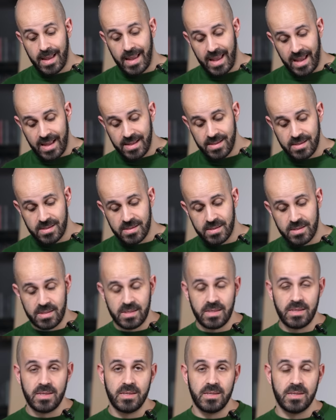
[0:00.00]
And
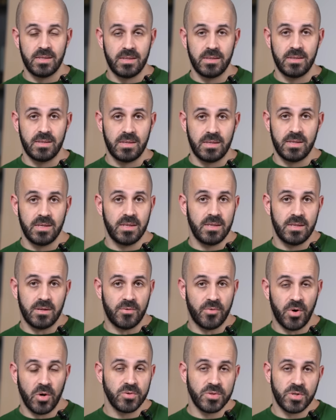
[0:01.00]
the, the,
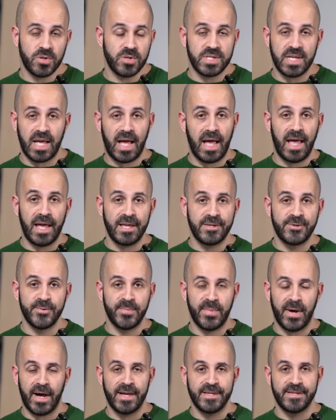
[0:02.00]
the rotors, I had
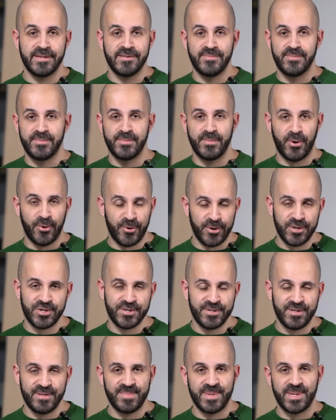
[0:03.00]
to buy them
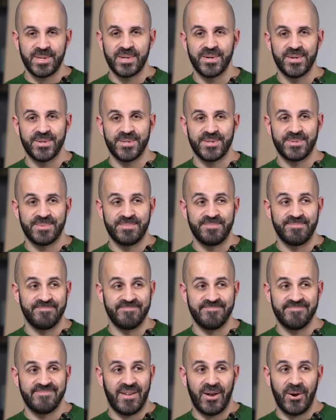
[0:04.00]
original because
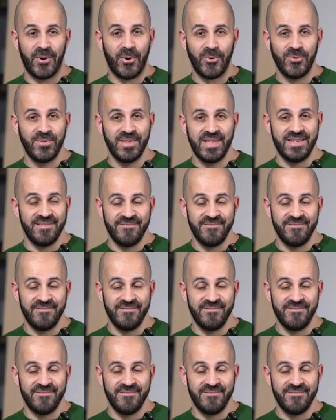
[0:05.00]
only